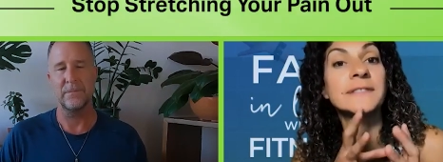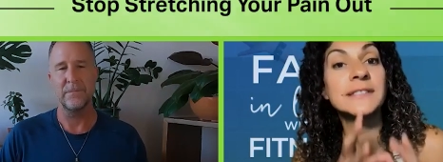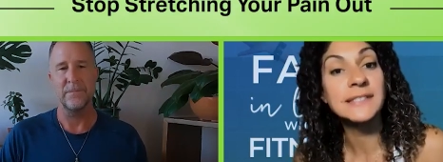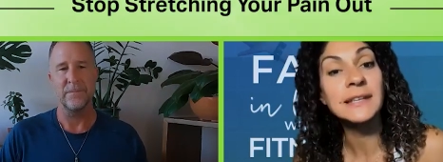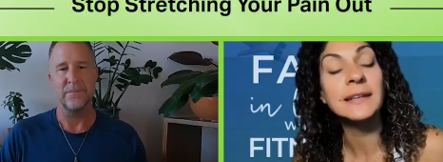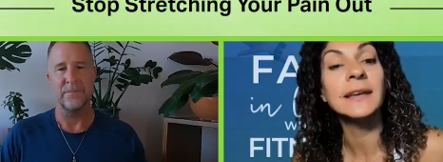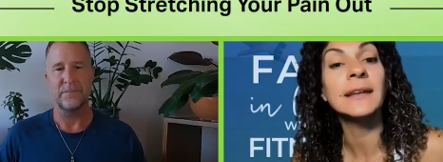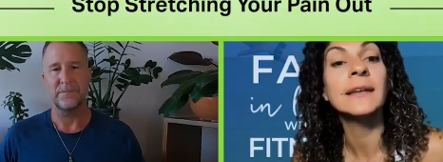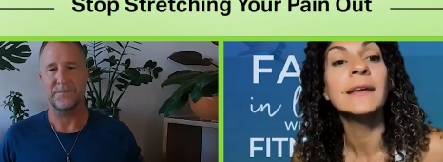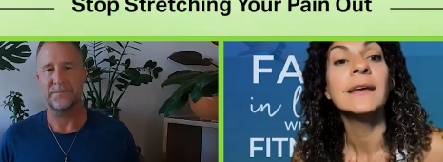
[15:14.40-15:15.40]
Speaker 1: to sit
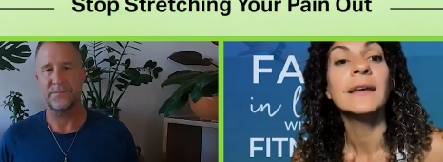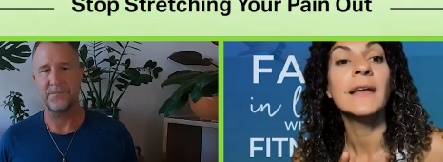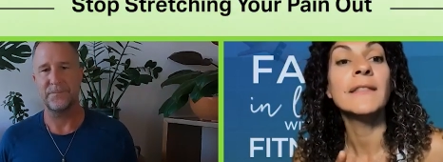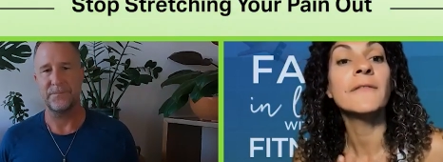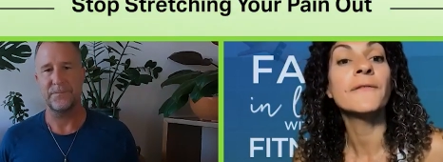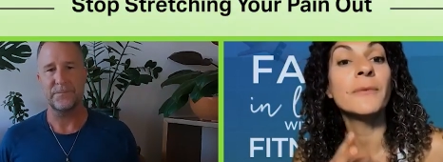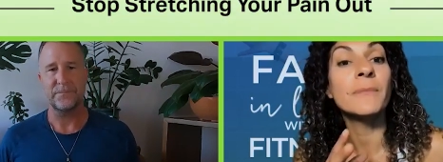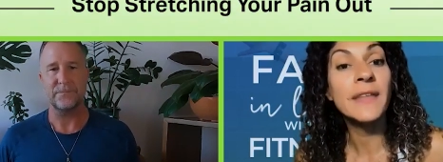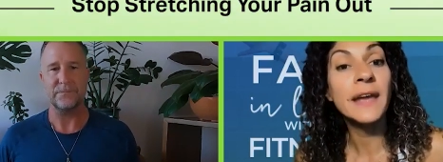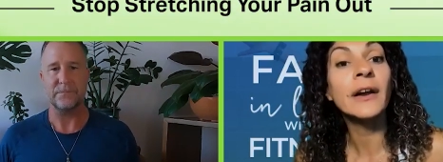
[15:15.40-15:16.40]
in. And then
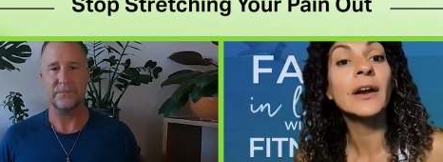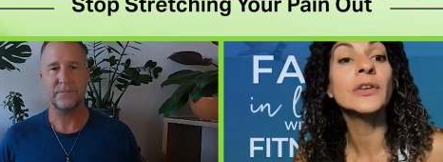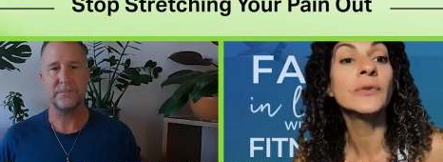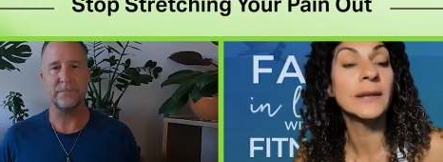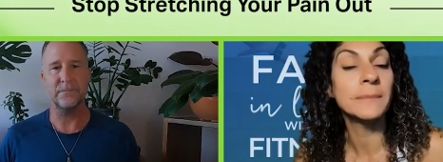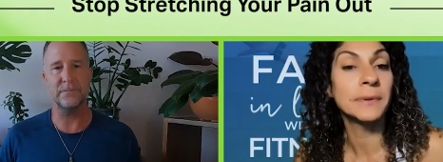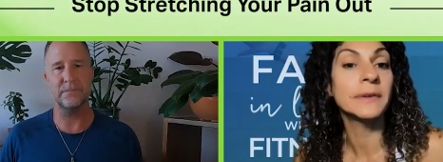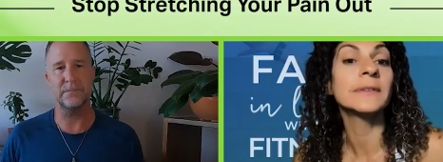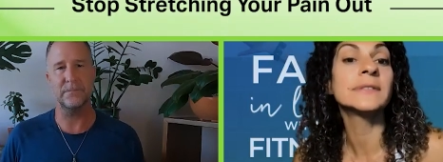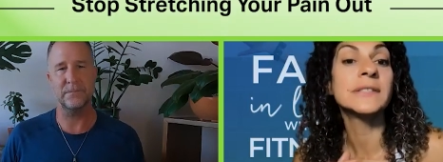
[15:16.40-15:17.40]
from there you can
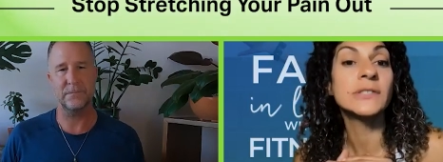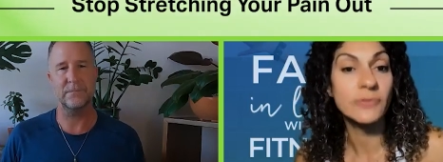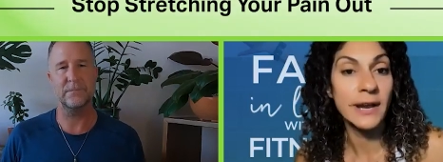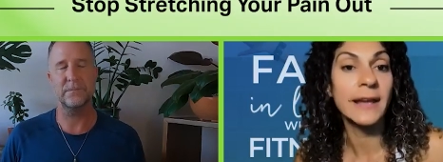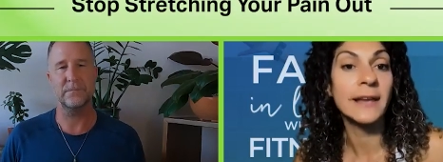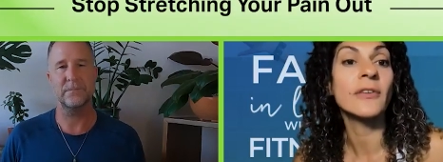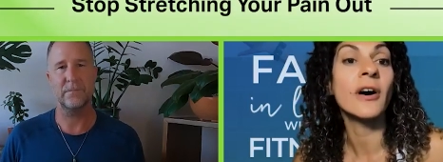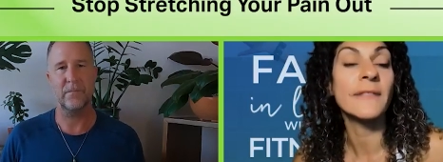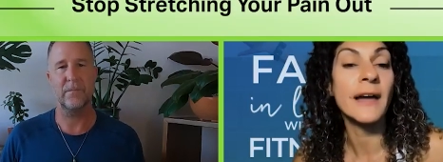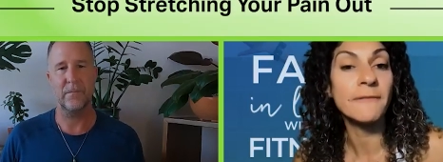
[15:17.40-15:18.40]
build strength
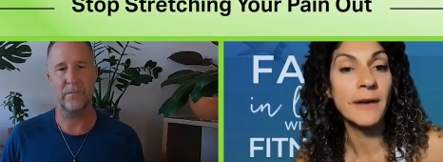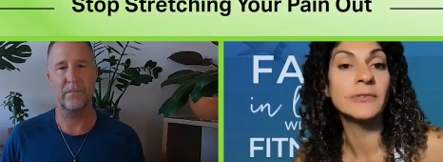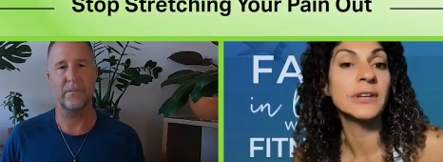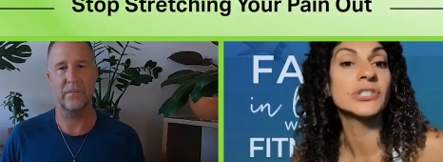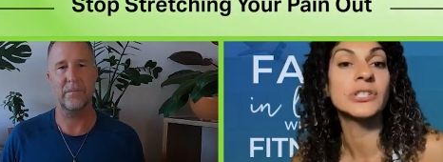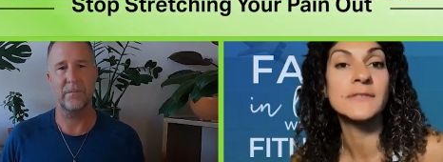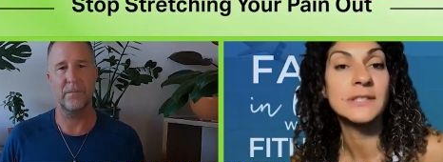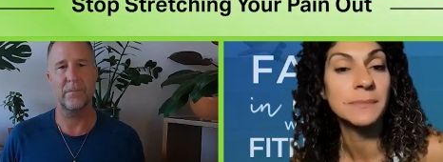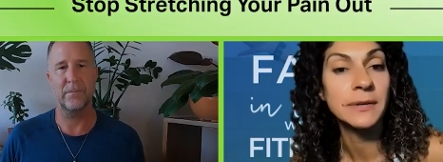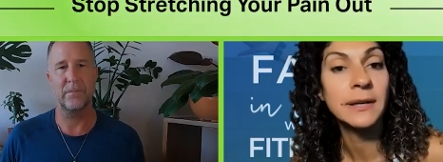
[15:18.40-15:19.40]
on that foundation of
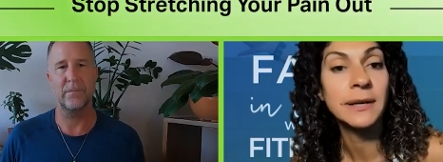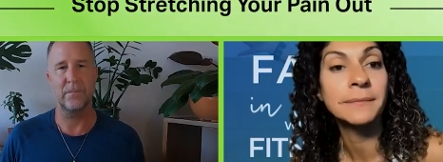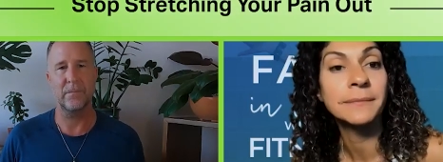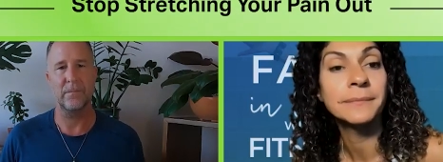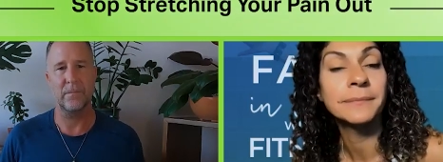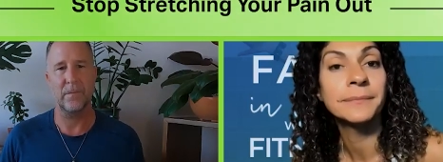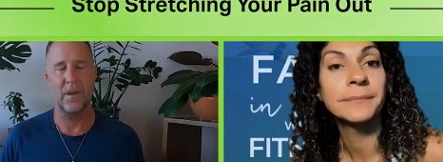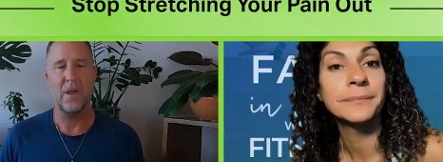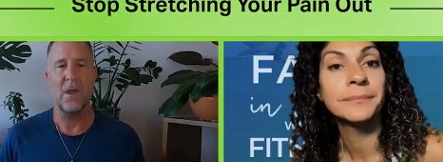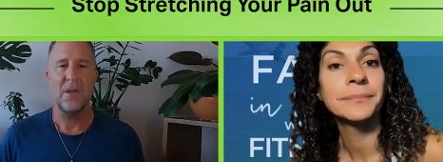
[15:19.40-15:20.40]
stability.
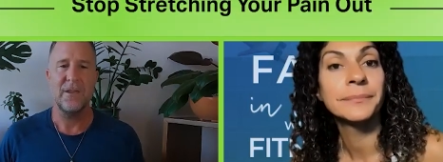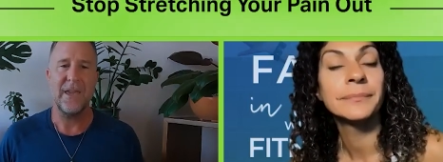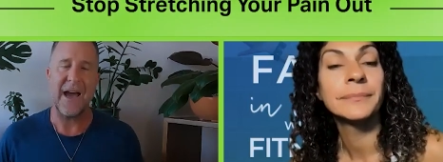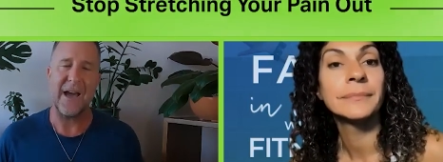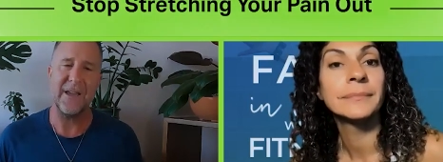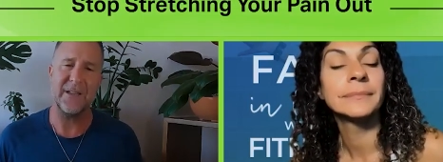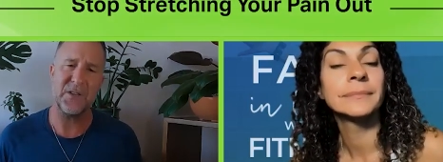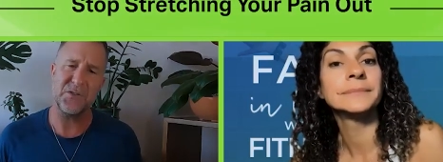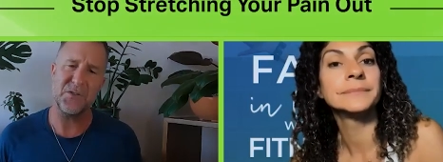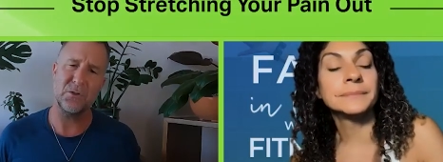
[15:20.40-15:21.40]
Speaker 2: Yeah, it's
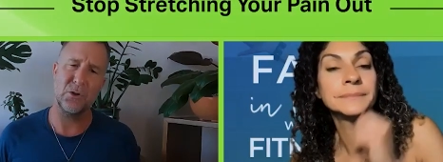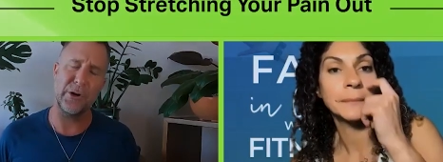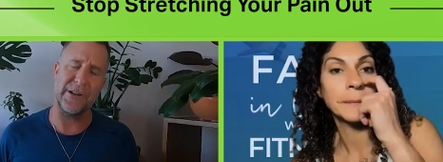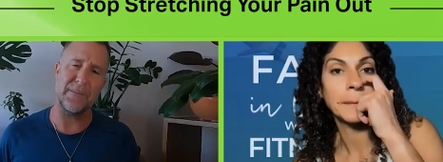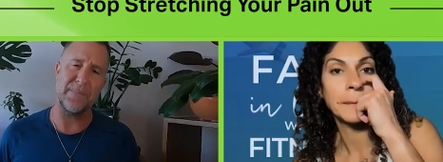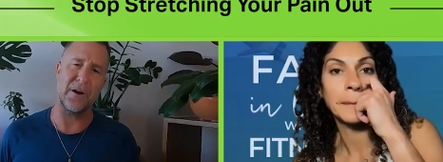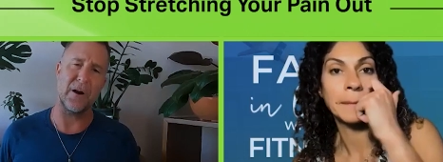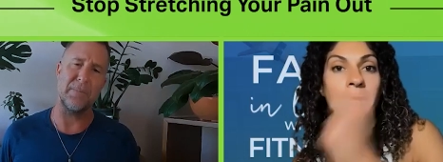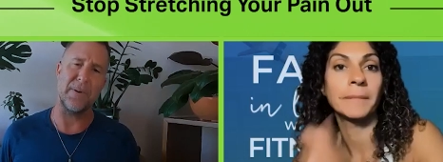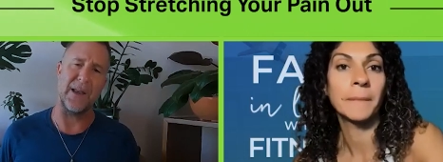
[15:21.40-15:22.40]
also learning about
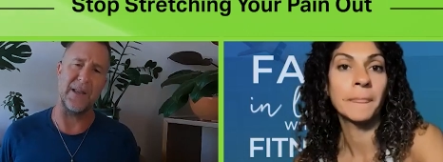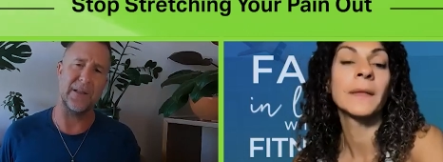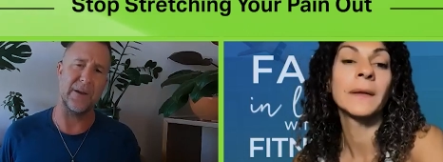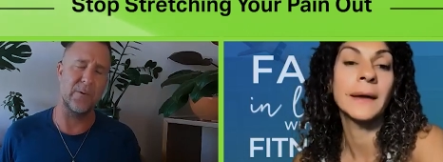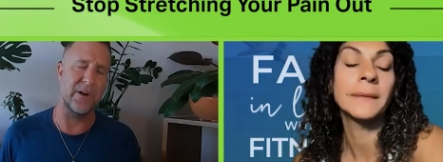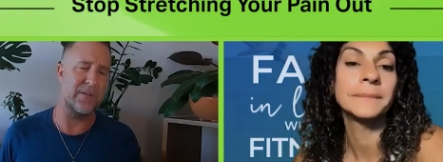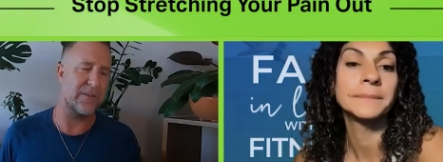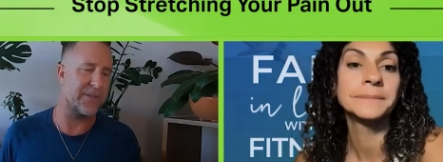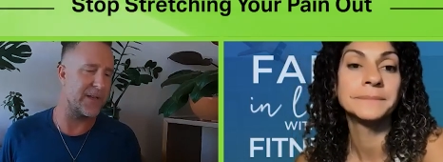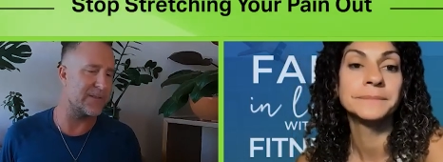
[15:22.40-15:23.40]
our body. Like one of
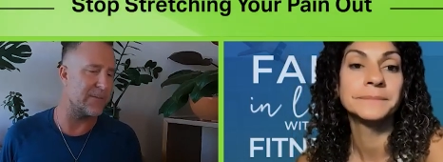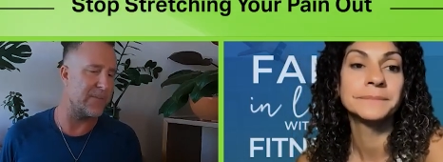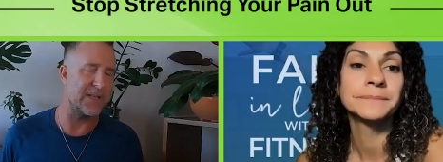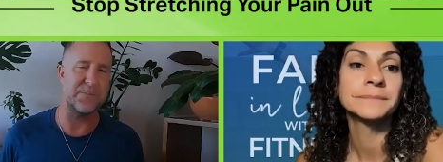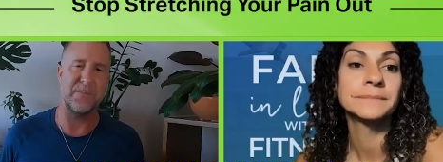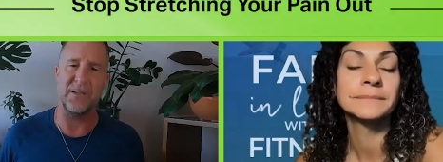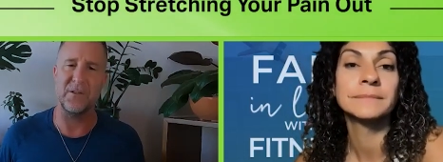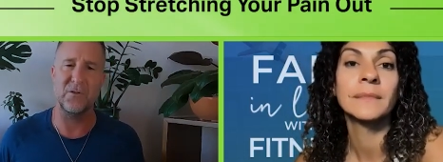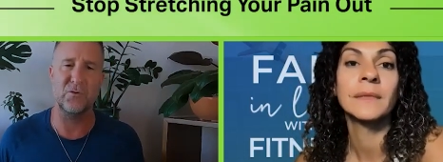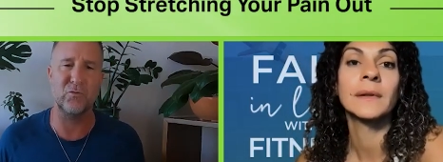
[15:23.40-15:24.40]
the things that makes me
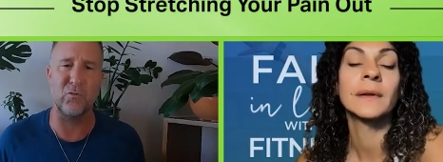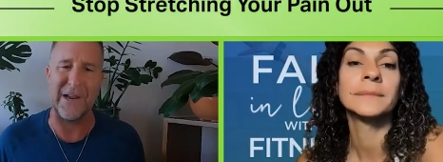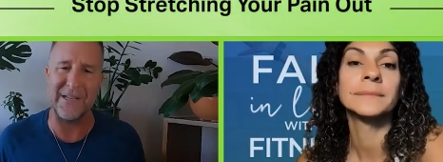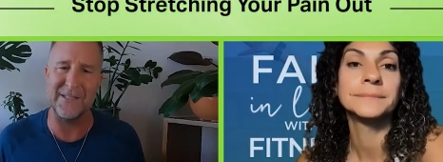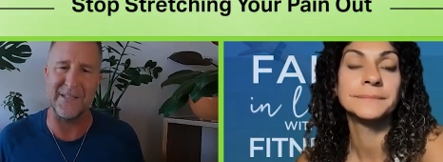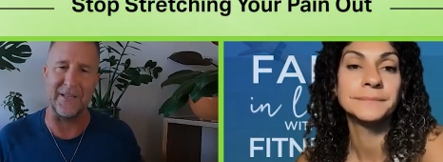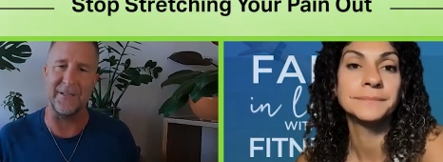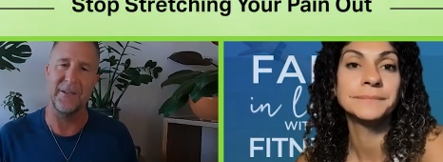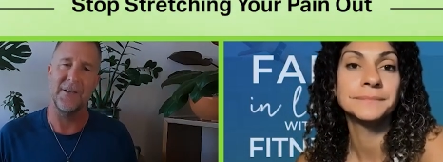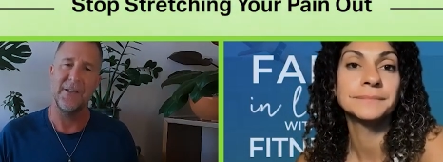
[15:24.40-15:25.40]

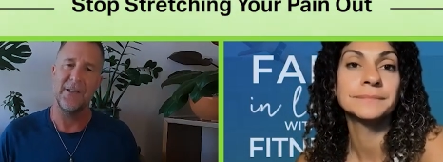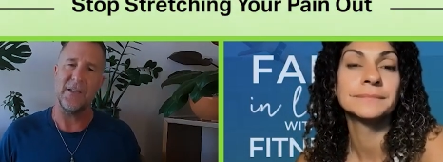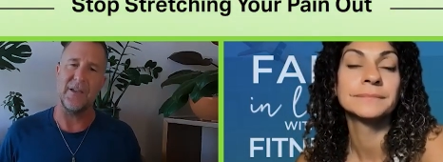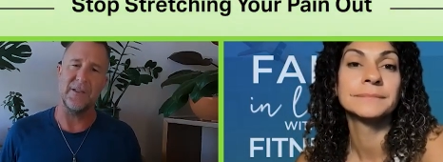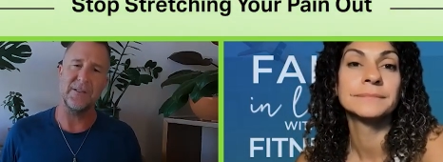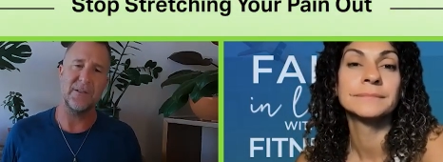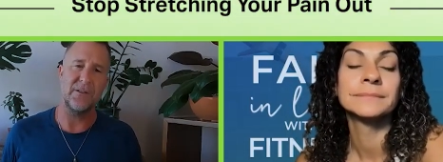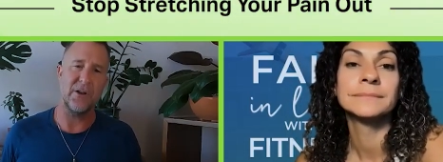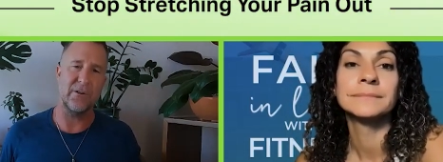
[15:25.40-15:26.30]
crazy is yoga